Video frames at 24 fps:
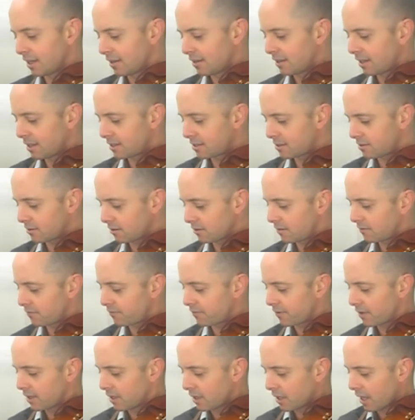There's sort of
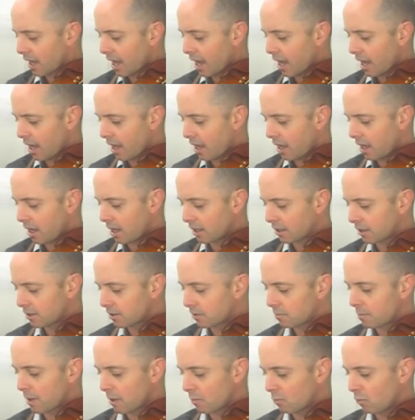a
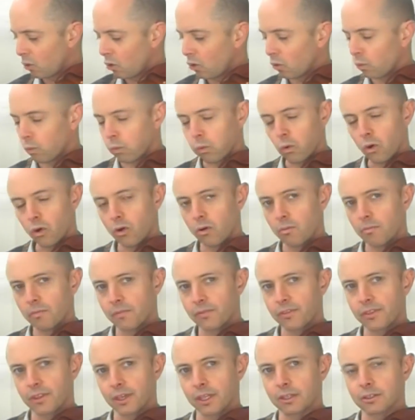little bit more
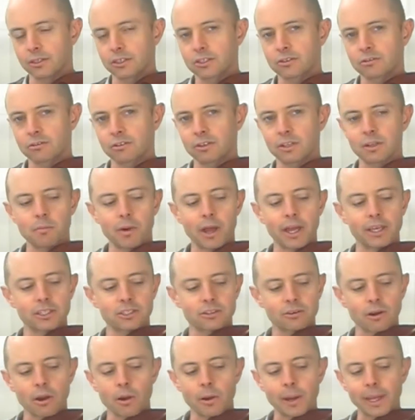warmth in the Struna
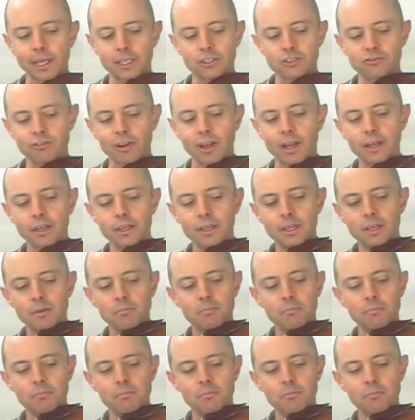Maestro Extra,